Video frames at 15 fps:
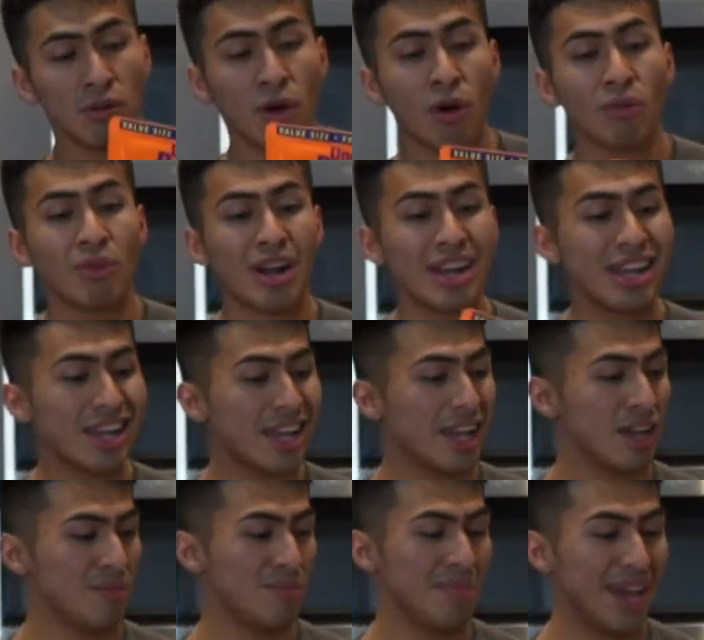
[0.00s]
already
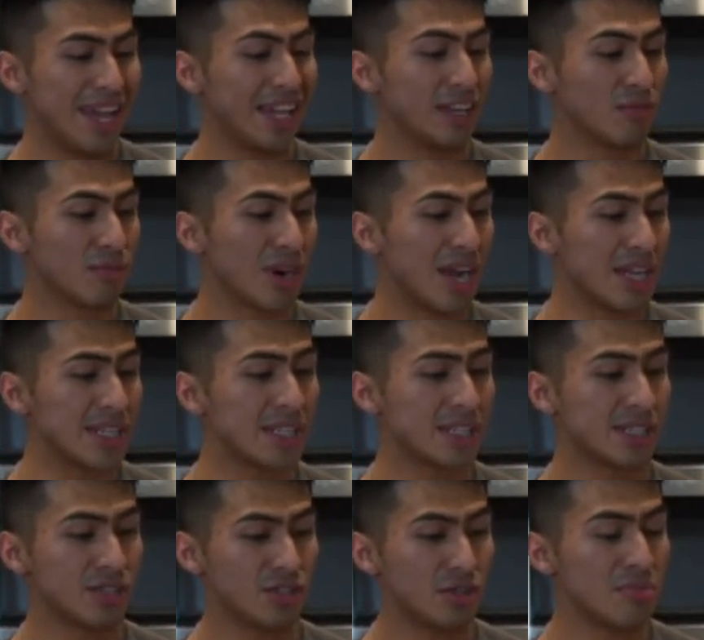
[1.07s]
made
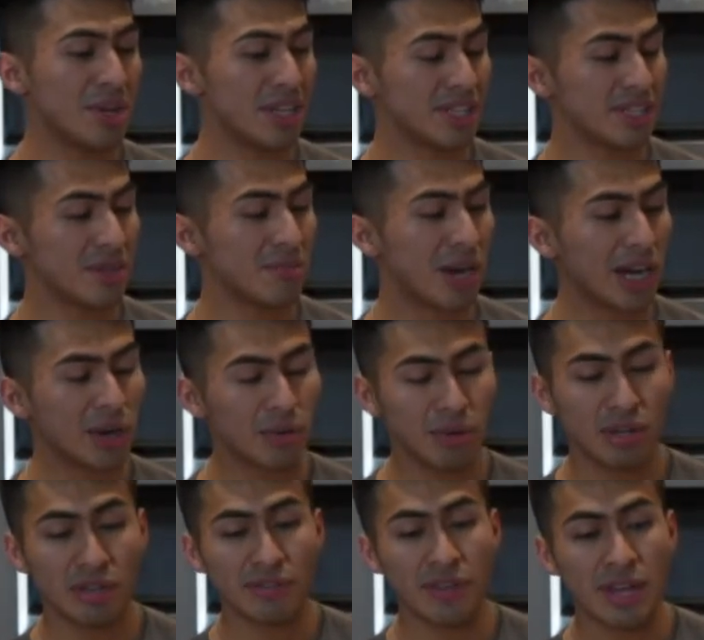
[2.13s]
rice, two minutes in the
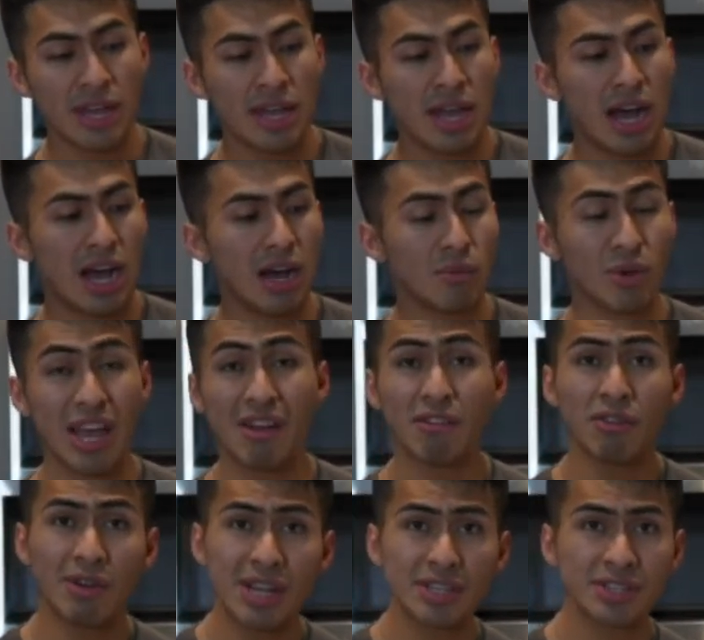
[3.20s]
microwave. Um, we have
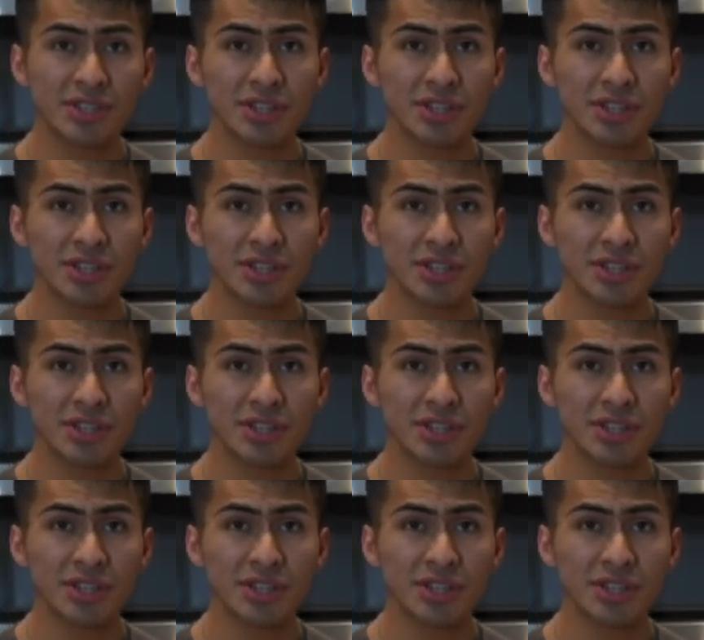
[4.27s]
a rice